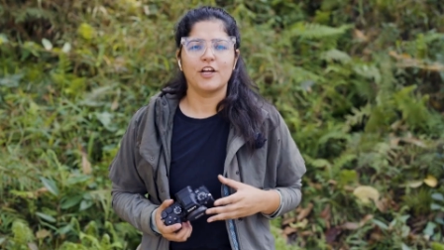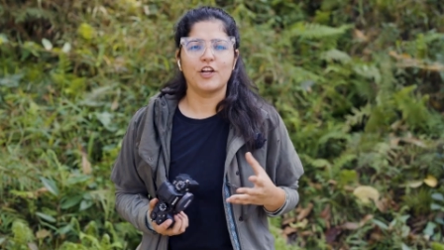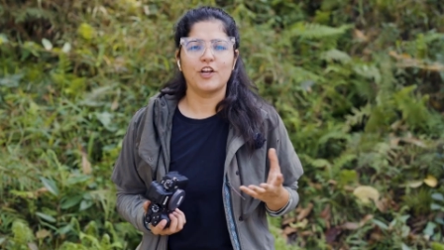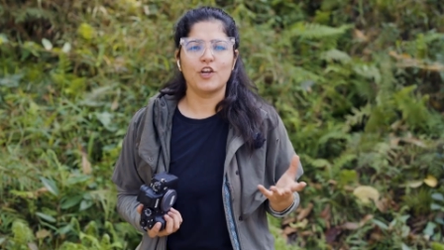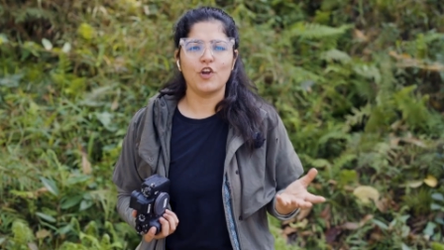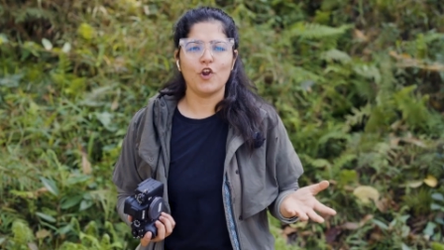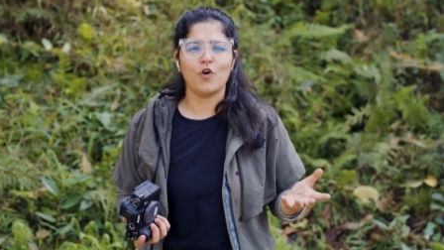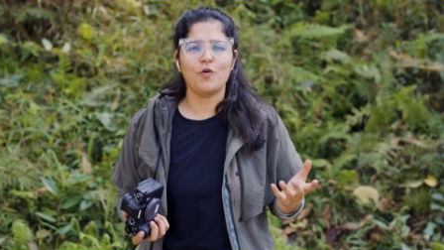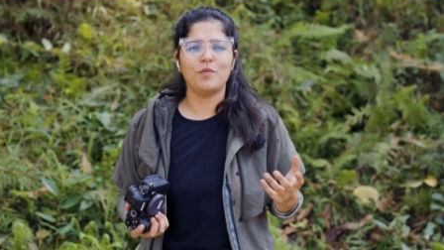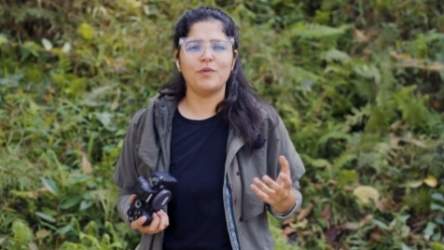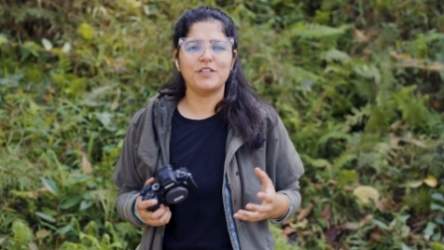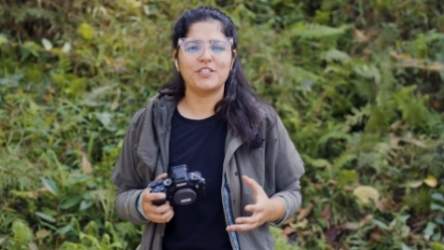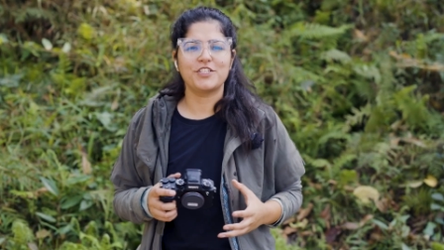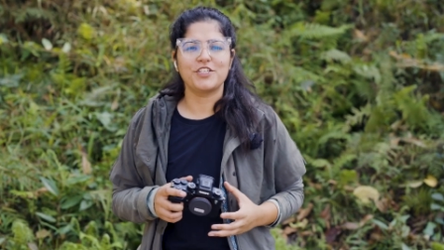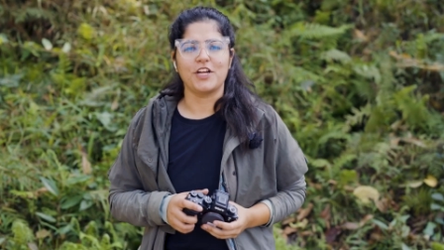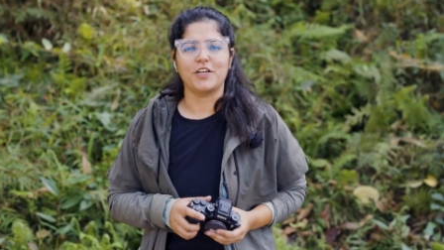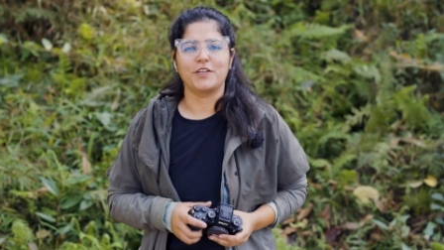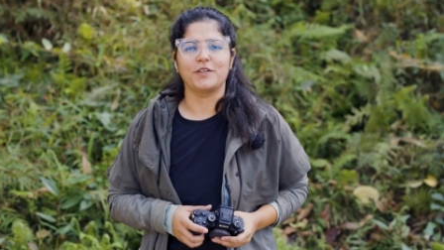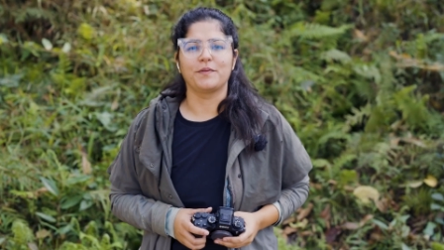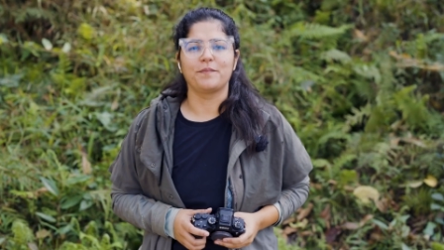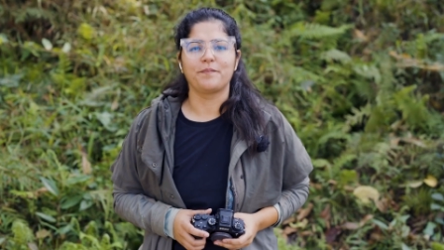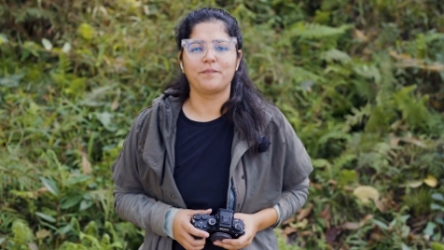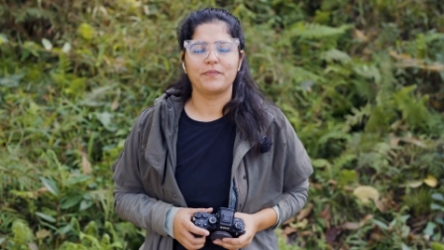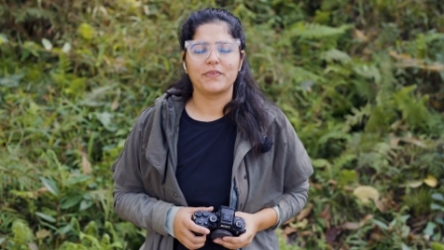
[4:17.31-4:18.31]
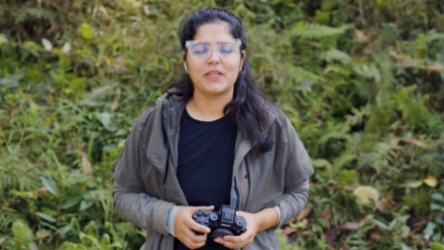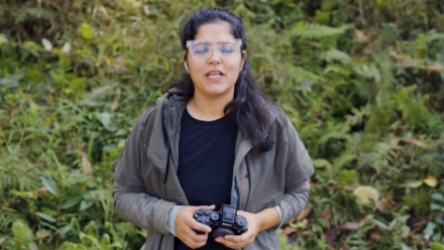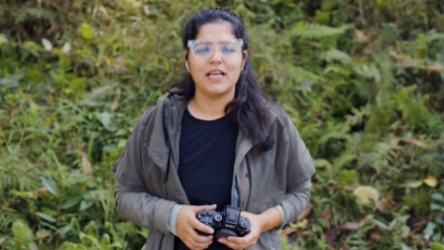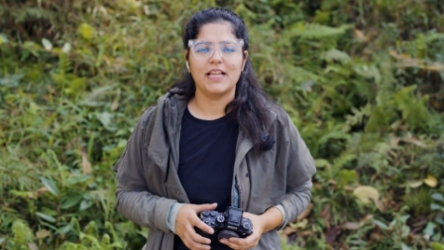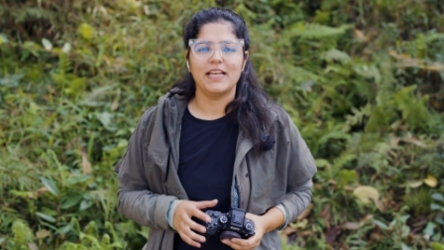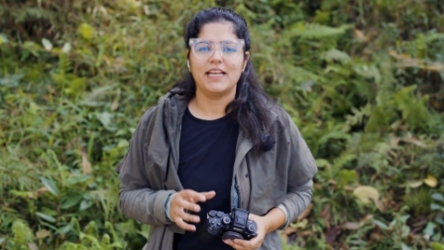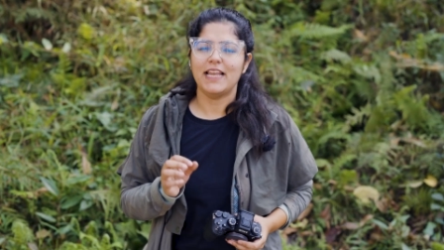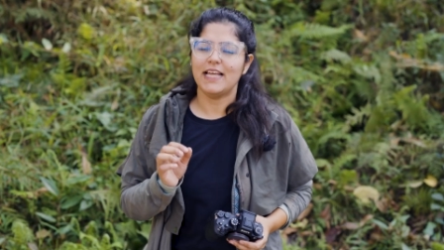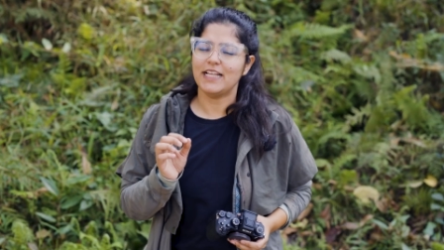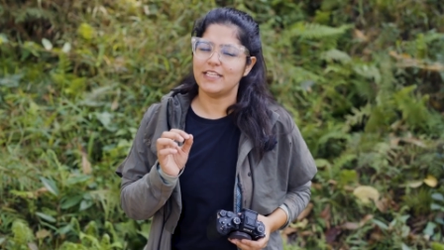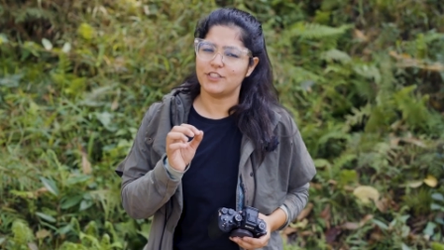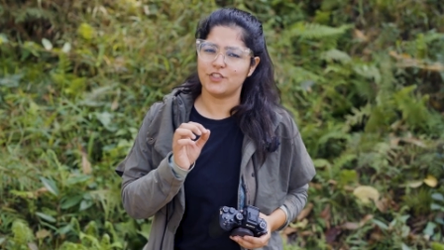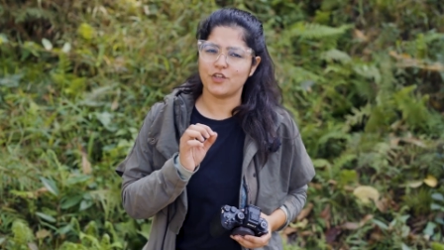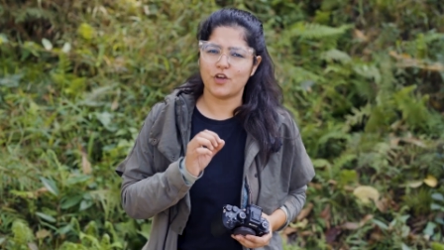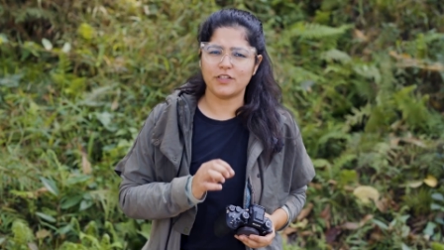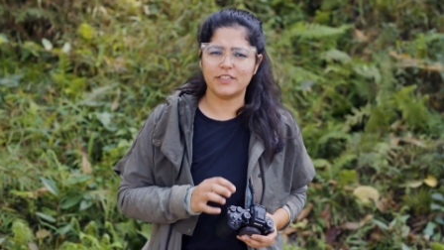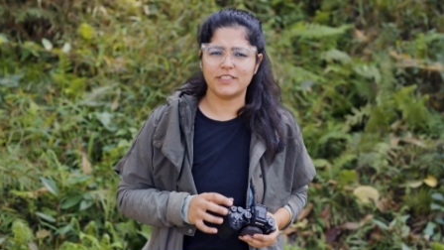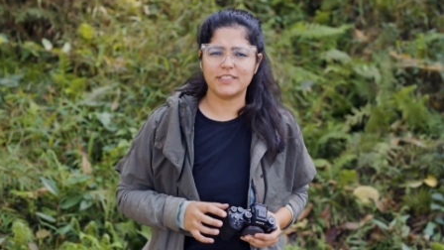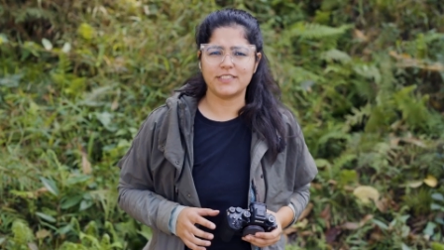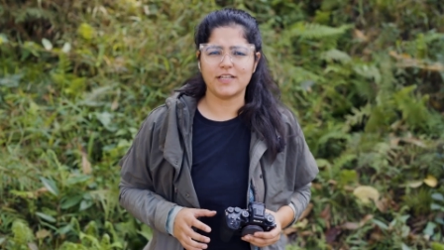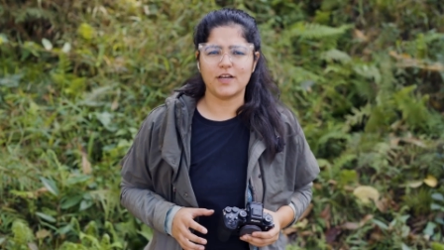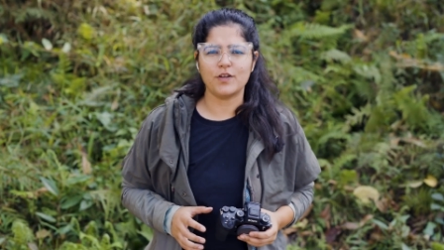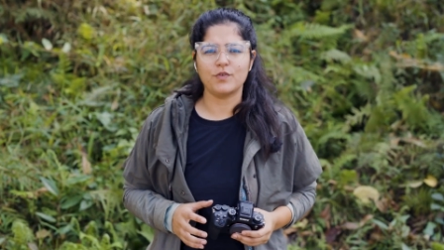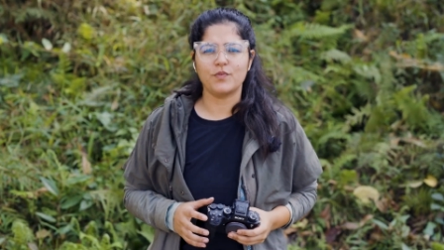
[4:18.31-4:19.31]
Global shutter. Let's sort
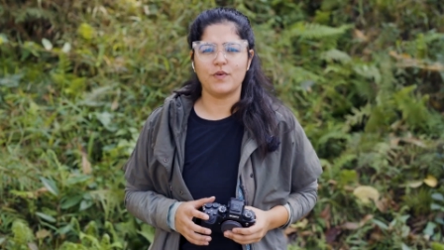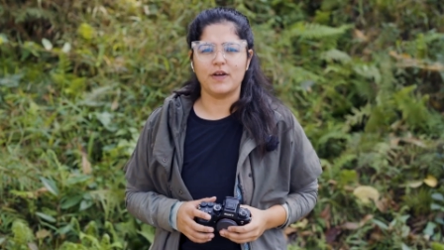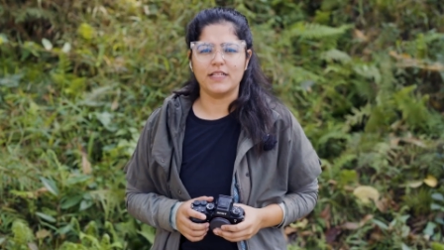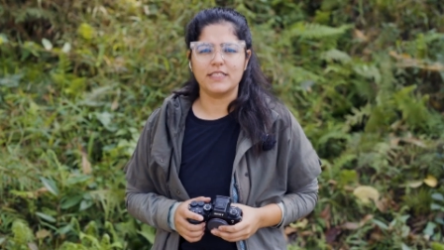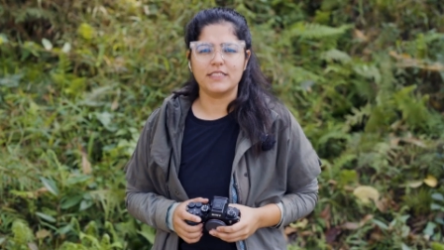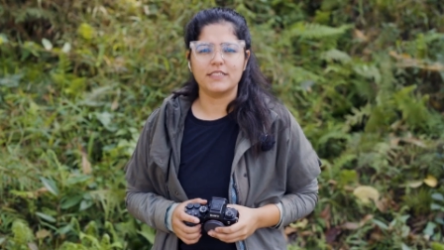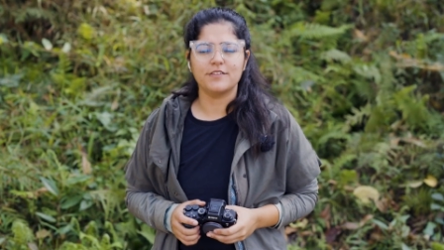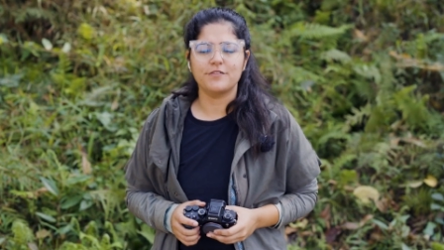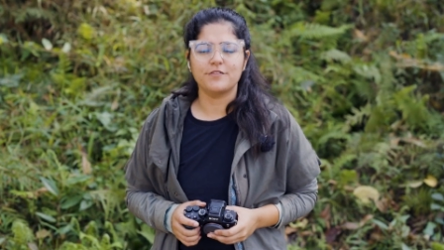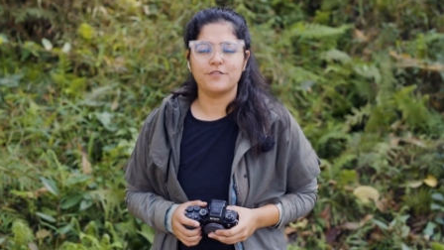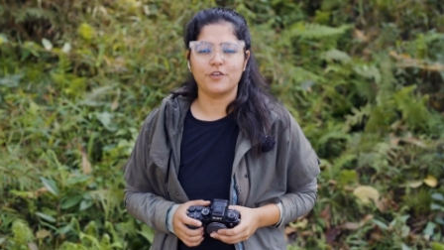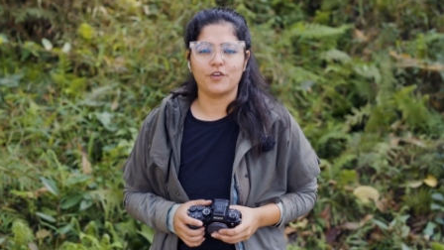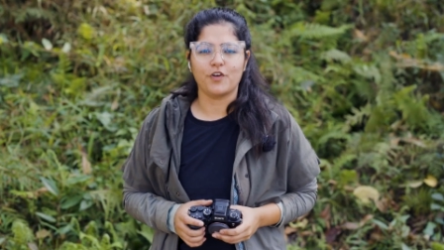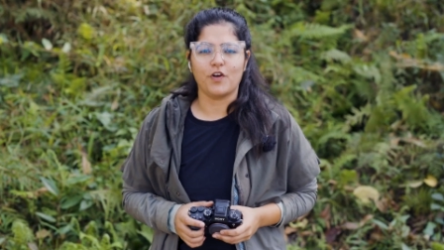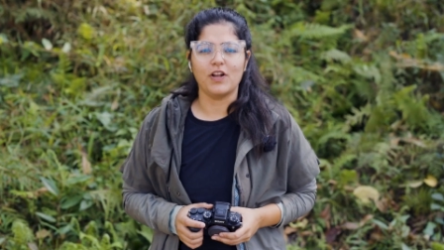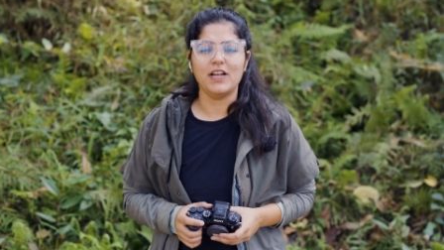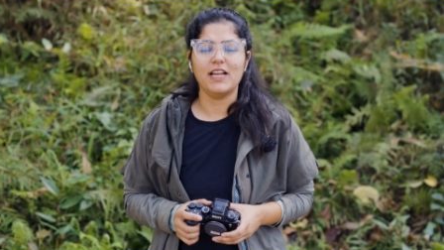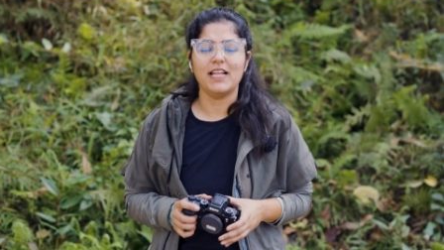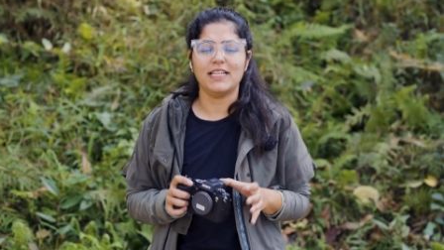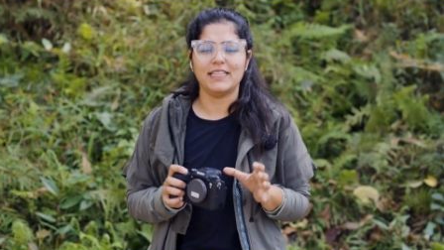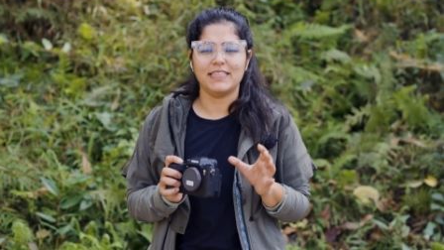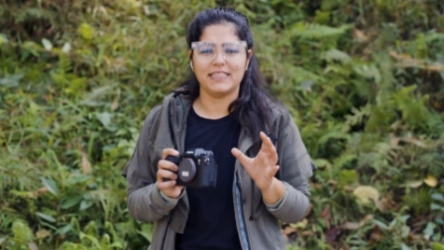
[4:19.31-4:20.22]
this out once and for all.